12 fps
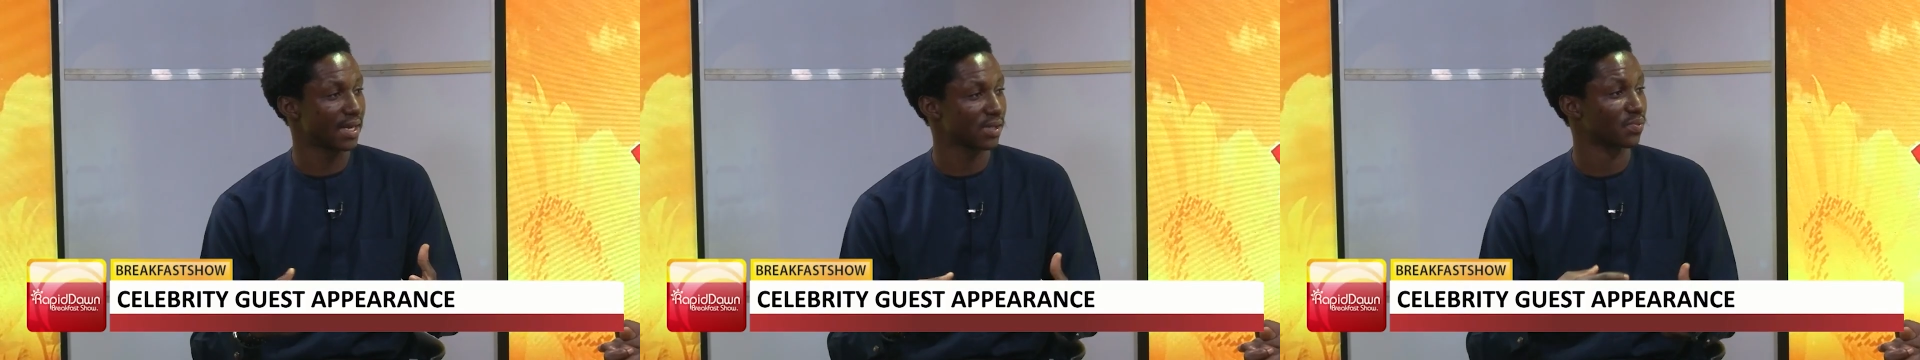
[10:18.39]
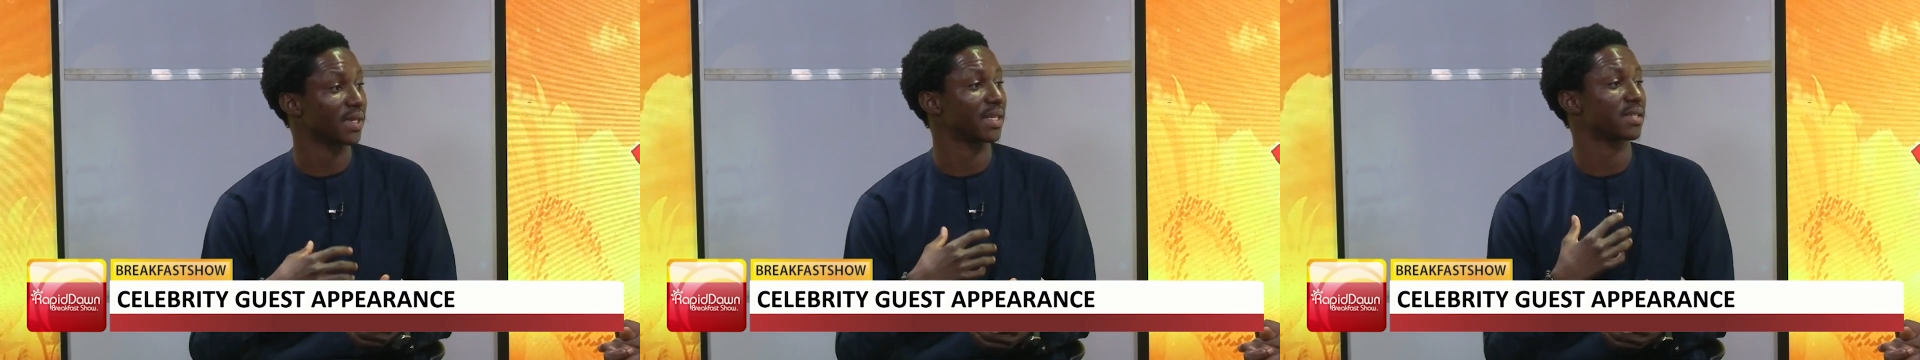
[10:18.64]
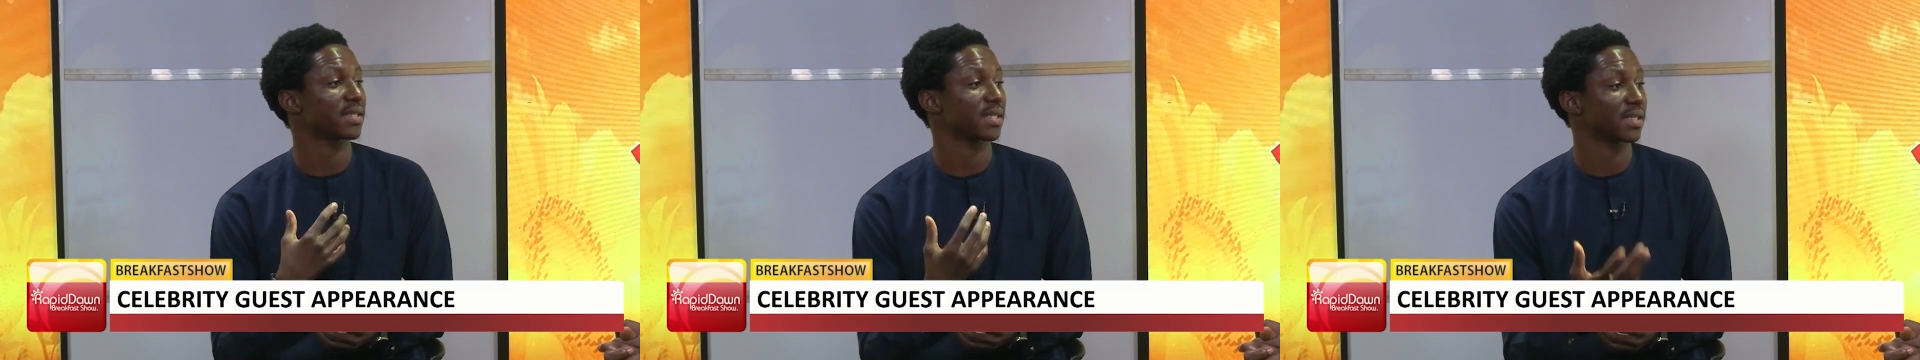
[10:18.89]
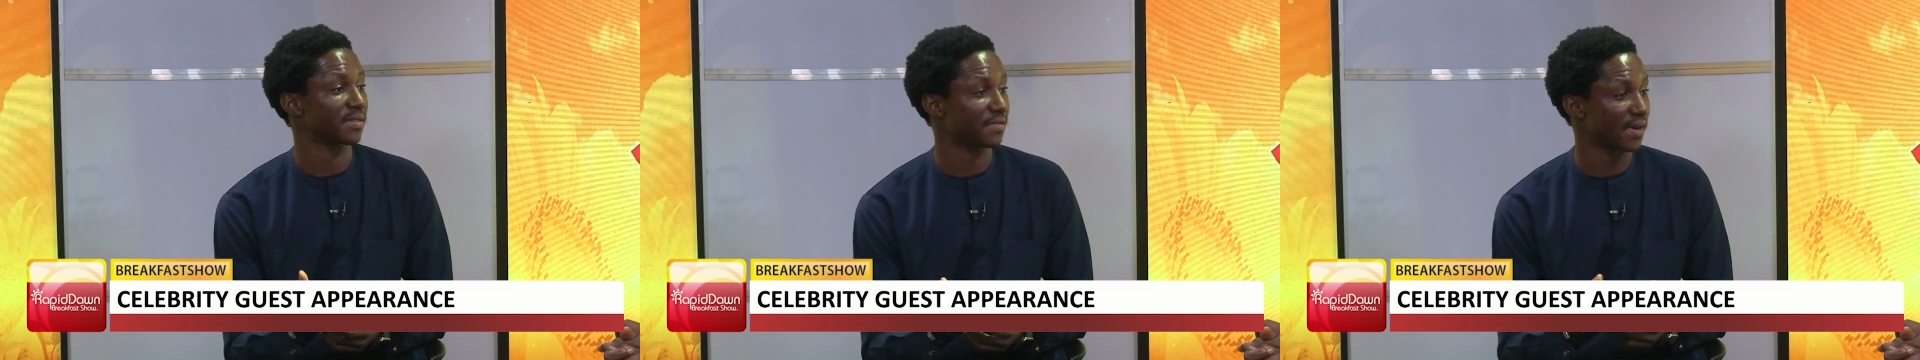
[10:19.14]
we
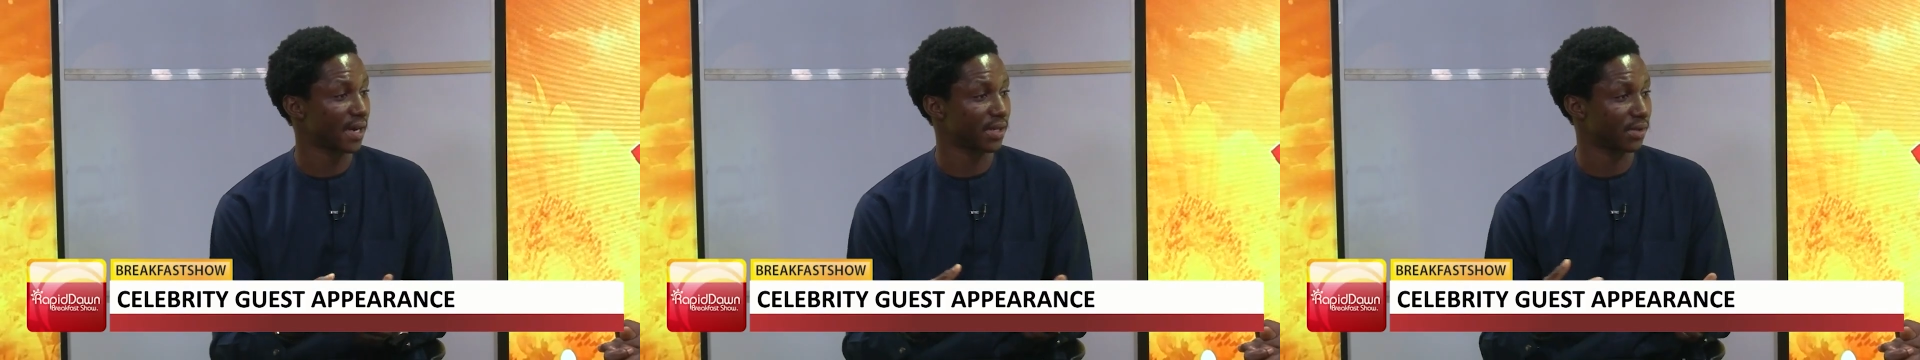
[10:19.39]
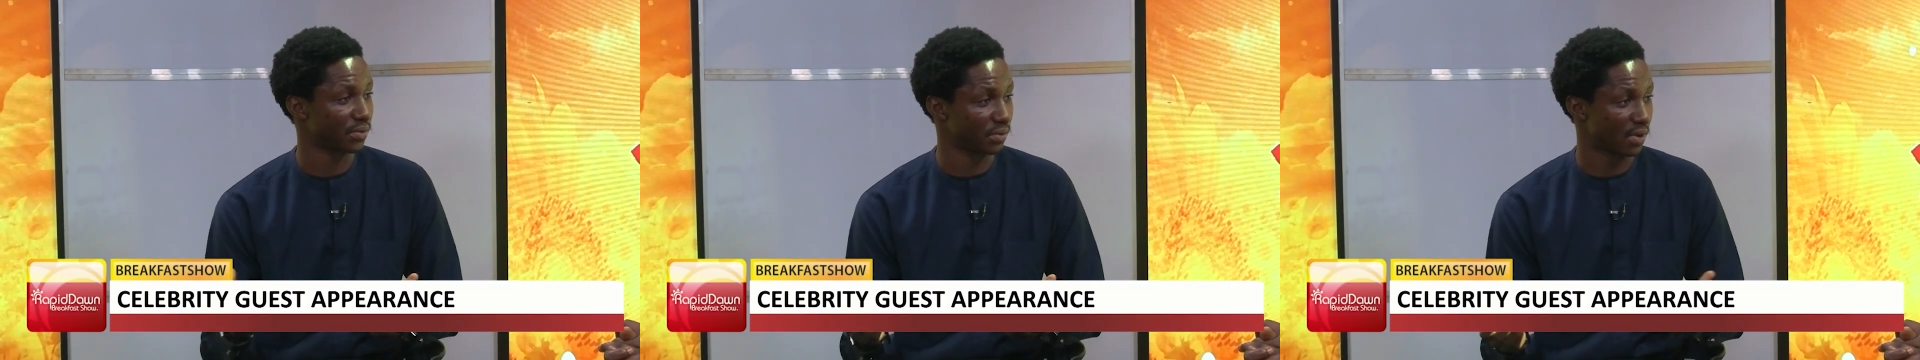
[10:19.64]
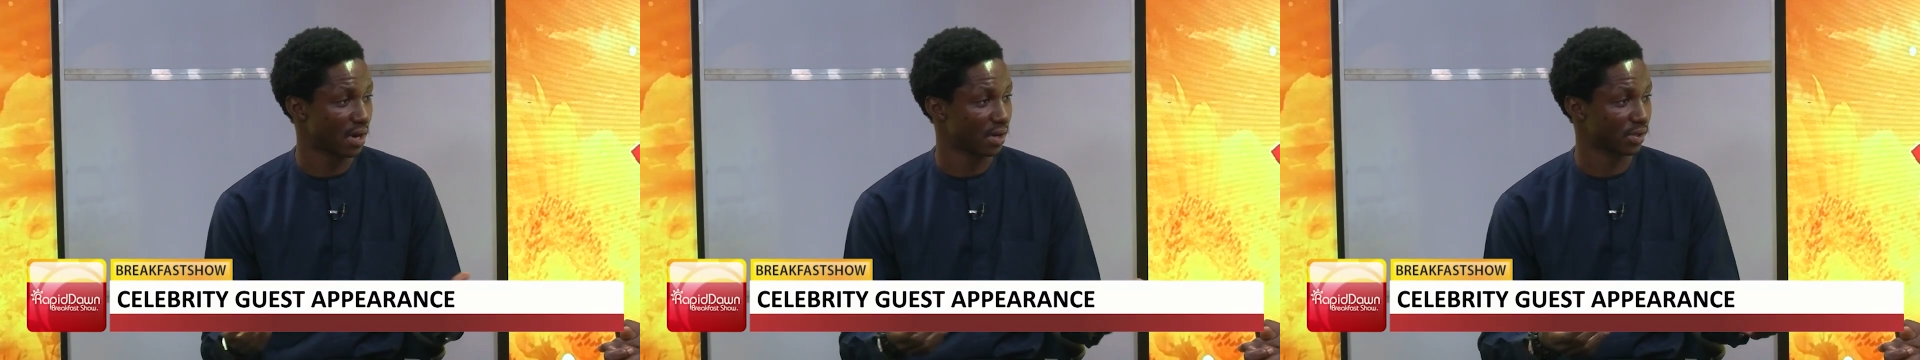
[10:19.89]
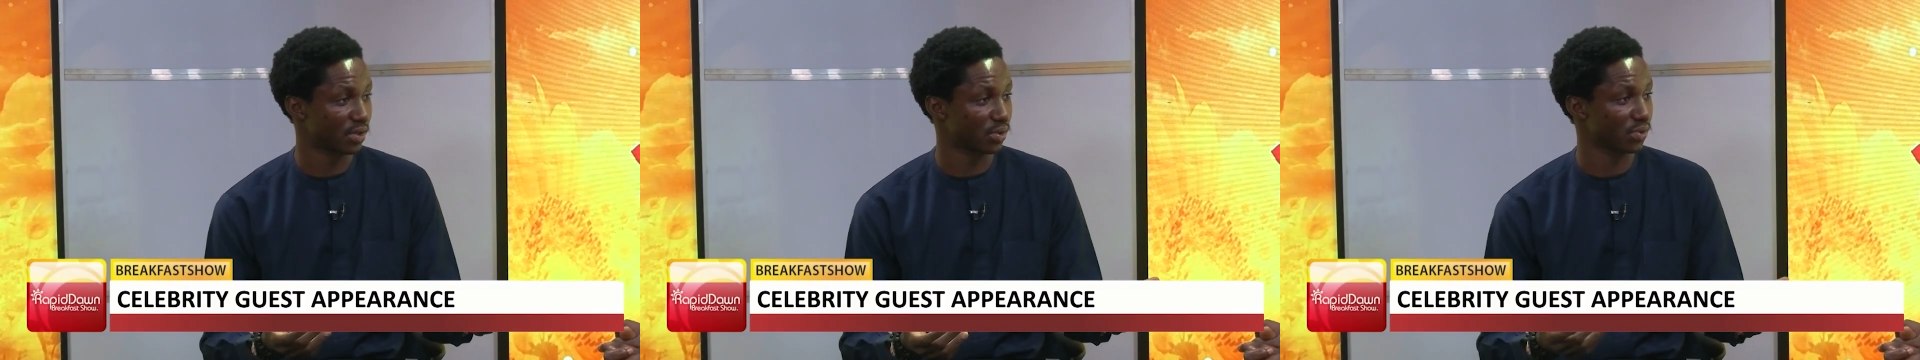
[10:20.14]
intensify it through our
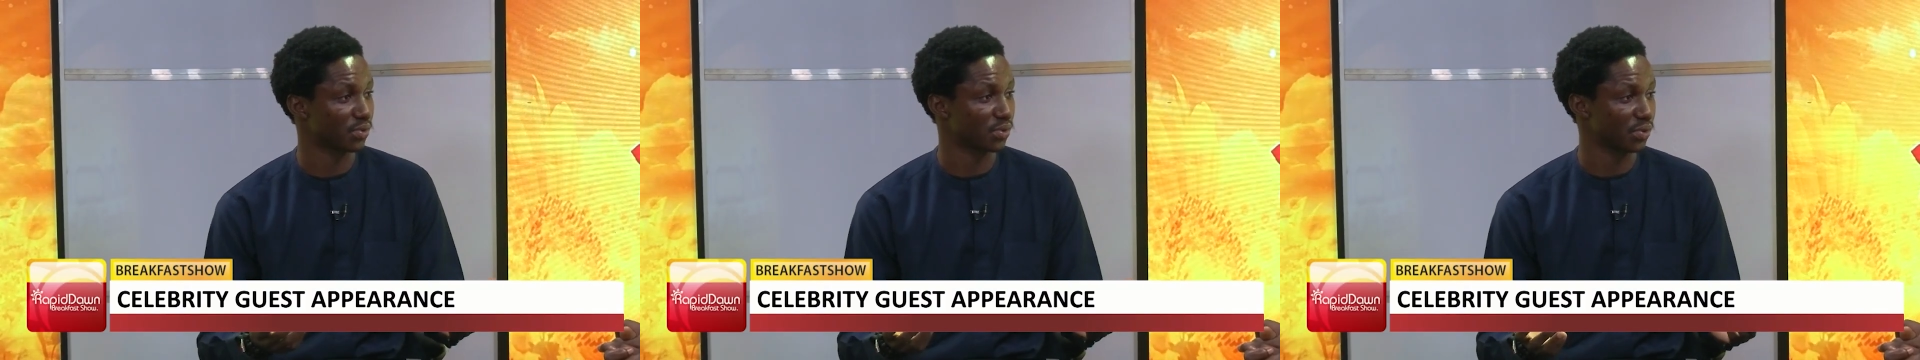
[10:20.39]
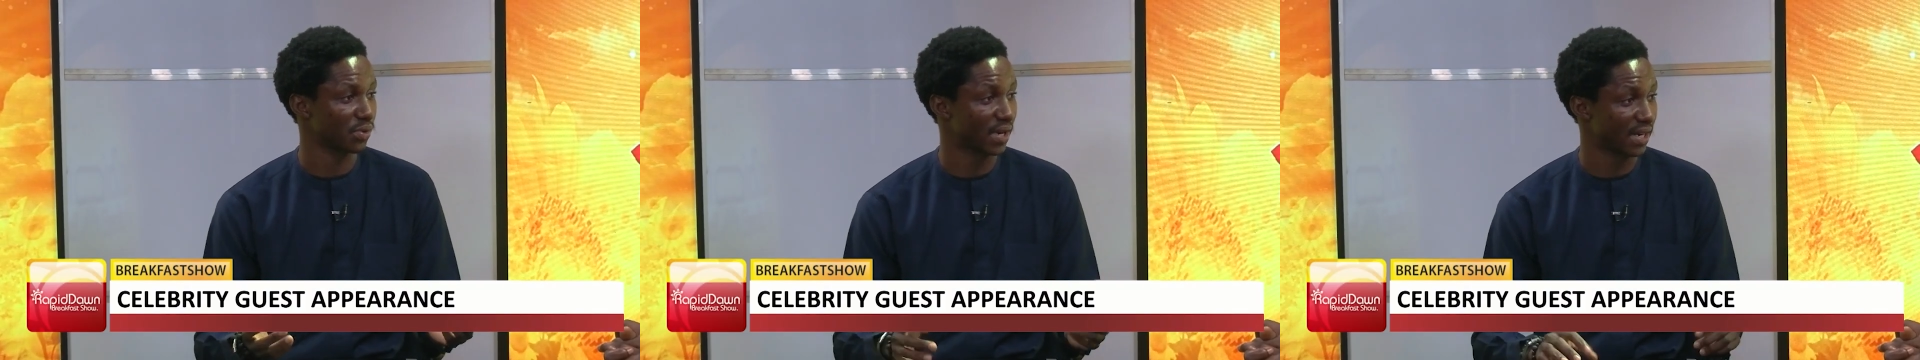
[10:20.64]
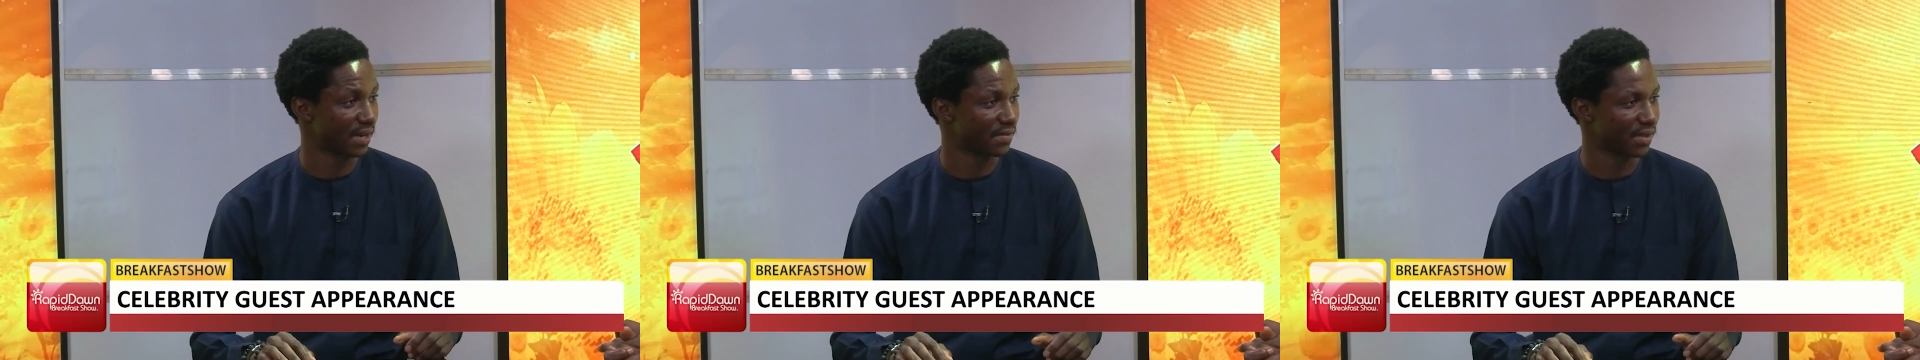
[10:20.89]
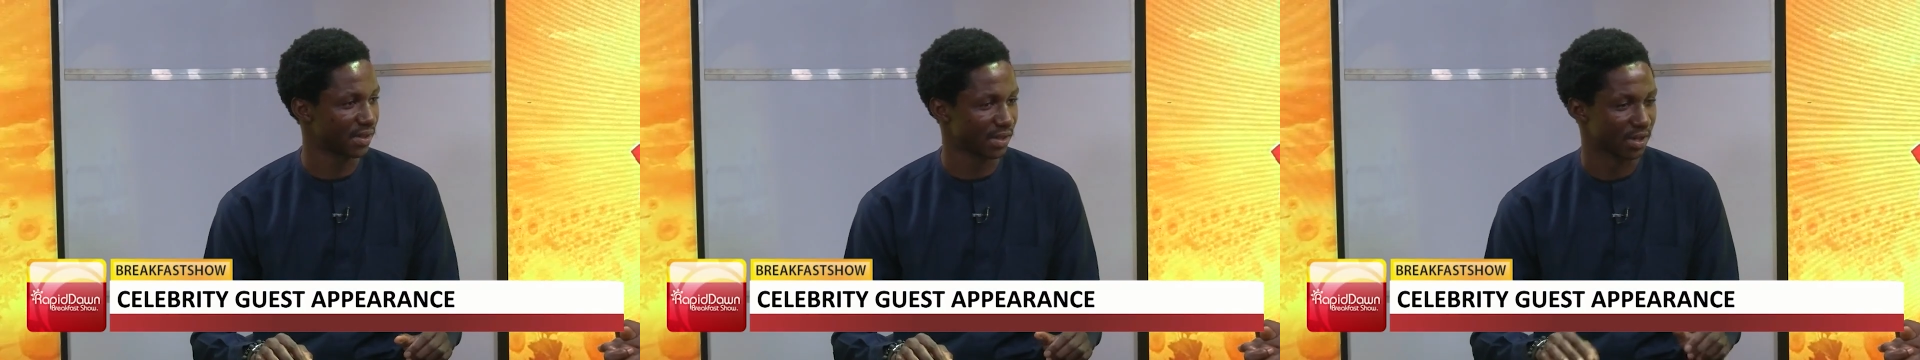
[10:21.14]
tools, you know, and everything.